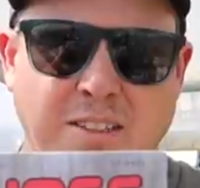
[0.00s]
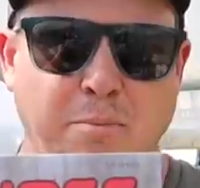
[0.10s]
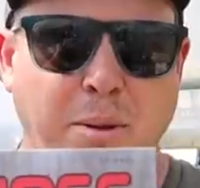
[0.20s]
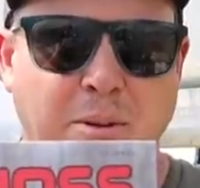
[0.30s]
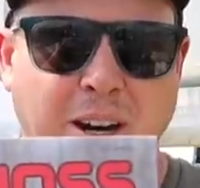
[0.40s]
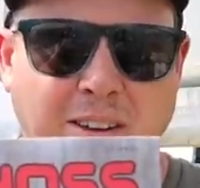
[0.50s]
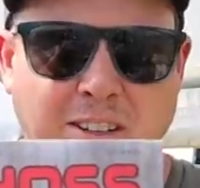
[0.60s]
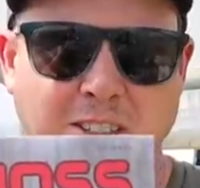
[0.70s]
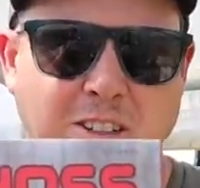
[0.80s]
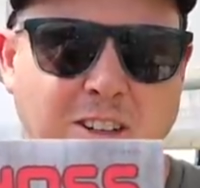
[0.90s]
some people call
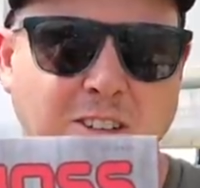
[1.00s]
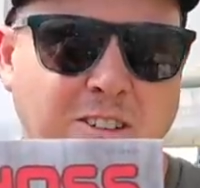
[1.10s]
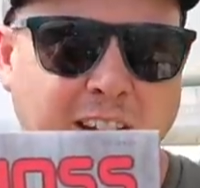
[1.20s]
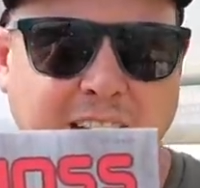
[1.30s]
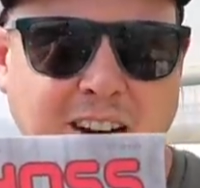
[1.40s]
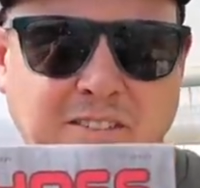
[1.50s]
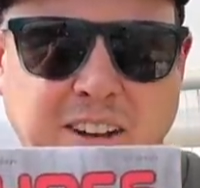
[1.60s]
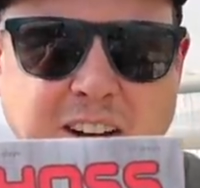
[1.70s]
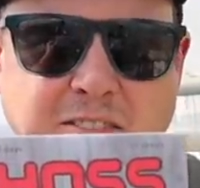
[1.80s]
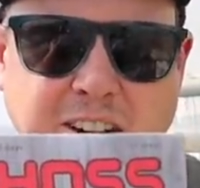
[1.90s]
this Louisiana
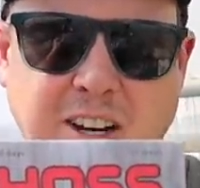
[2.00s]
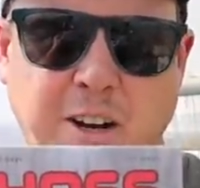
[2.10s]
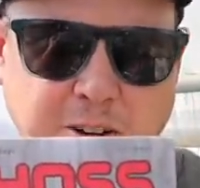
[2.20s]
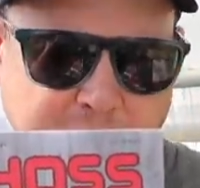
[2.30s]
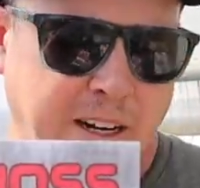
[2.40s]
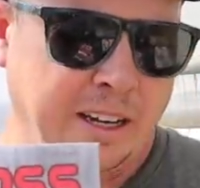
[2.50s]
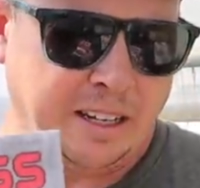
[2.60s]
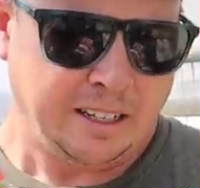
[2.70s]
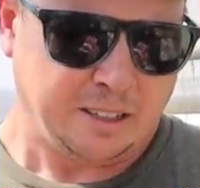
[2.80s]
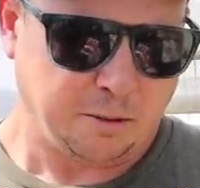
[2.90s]
Velvet Okra.
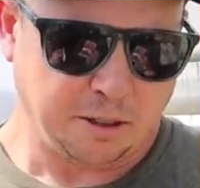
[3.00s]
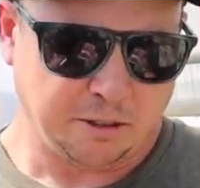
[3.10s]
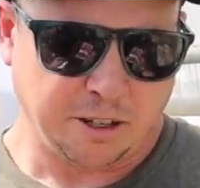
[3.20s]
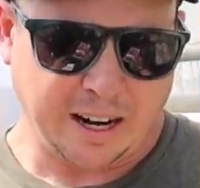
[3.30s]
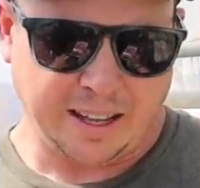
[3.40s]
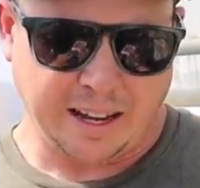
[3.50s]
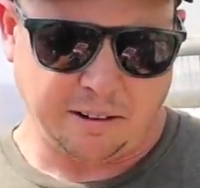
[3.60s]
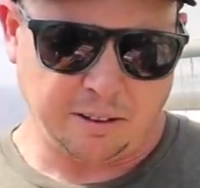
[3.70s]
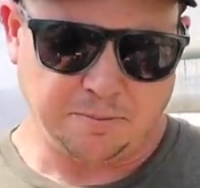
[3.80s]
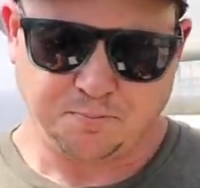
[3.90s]
So we're going to try
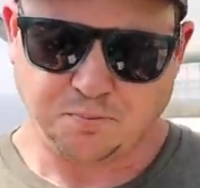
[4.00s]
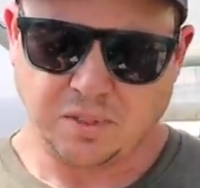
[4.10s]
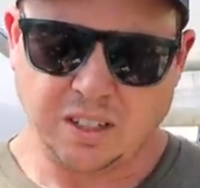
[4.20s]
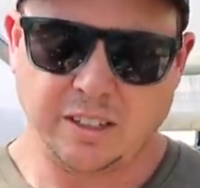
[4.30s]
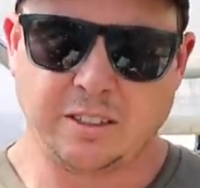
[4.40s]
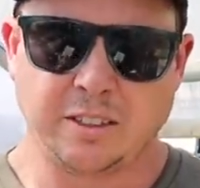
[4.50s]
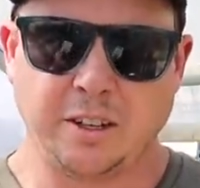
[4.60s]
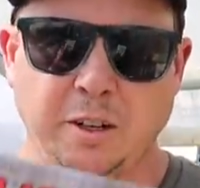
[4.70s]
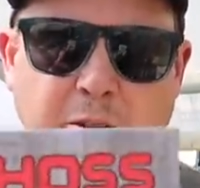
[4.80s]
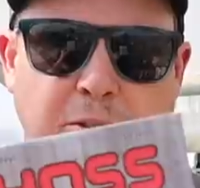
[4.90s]
that one. This is a
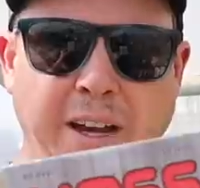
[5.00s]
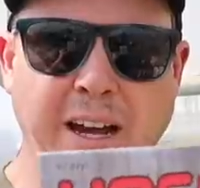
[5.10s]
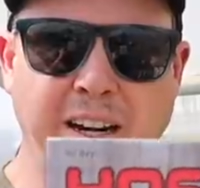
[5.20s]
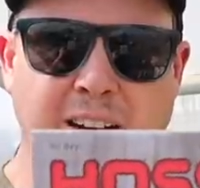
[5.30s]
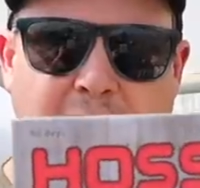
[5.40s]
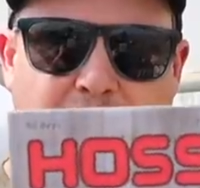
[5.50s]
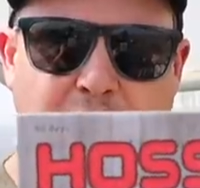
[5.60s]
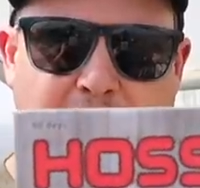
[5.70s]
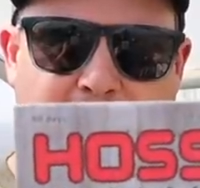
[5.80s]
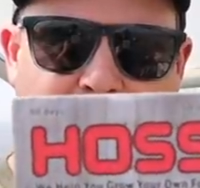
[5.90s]
new one we added called
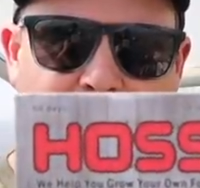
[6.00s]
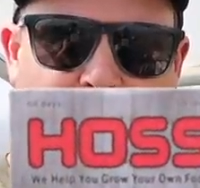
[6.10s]
Jing